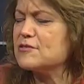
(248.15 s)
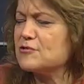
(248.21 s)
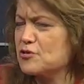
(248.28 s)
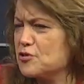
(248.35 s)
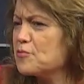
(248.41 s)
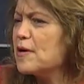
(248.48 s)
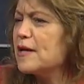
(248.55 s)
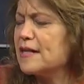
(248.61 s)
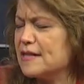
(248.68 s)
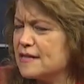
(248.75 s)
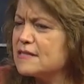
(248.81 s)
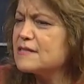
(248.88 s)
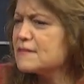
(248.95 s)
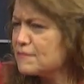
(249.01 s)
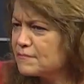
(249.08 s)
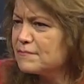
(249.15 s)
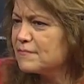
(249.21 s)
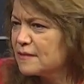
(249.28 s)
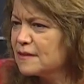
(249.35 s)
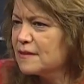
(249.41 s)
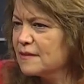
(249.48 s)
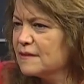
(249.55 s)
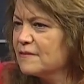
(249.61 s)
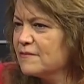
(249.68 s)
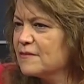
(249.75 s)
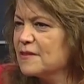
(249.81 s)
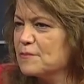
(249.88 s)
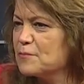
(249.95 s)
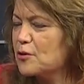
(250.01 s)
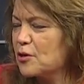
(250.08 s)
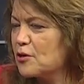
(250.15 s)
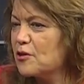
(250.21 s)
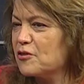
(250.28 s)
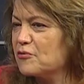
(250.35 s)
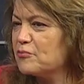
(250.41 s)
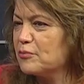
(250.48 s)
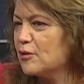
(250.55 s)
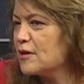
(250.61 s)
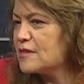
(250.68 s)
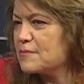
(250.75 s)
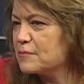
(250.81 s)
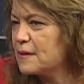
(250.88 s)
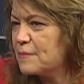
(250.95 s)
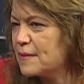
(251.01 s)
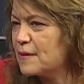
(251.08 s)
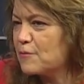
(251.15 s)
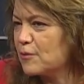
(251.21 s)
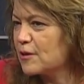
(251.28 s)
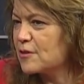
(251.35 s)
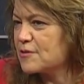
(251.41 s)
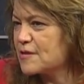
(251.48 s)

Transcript: or the 20s, the book could have plausibly been in one of those